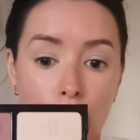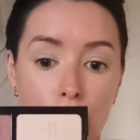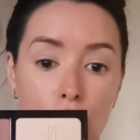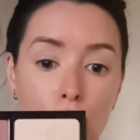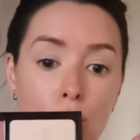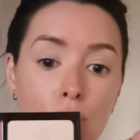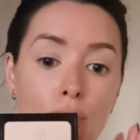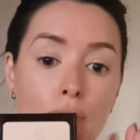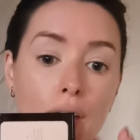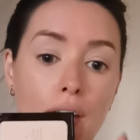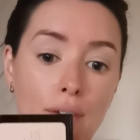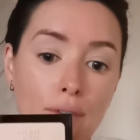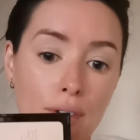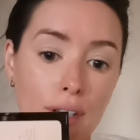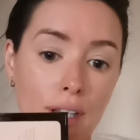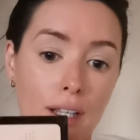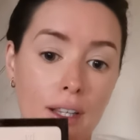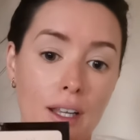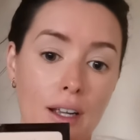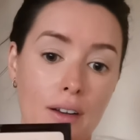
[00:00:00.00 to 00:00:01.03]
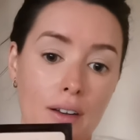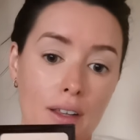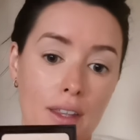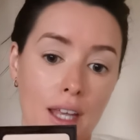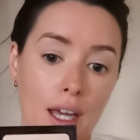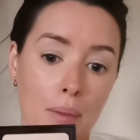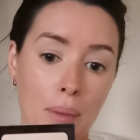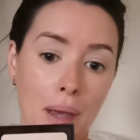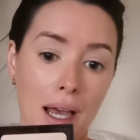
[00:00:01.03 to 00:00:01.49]
So you have everything there
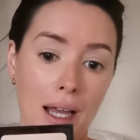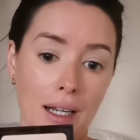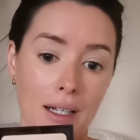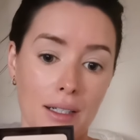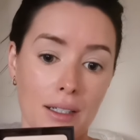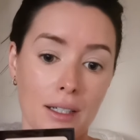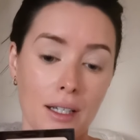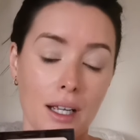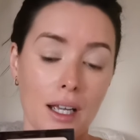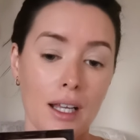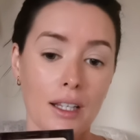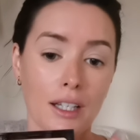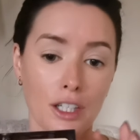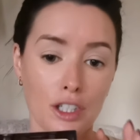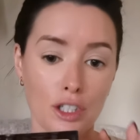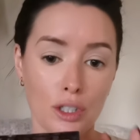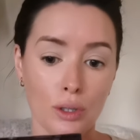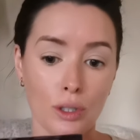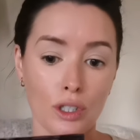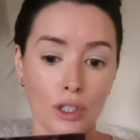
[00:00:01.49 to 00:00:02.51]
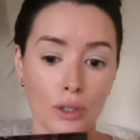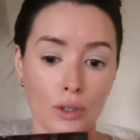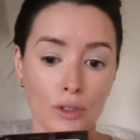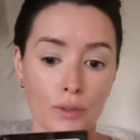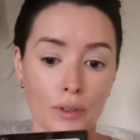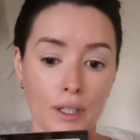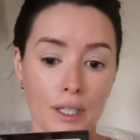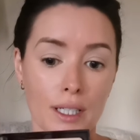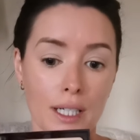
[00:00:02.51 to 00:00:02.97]
in that palette that you can use
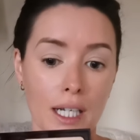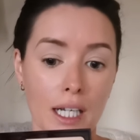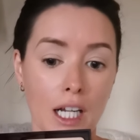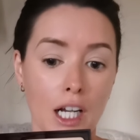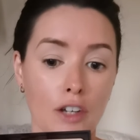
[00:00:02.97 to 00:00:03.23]
for the day.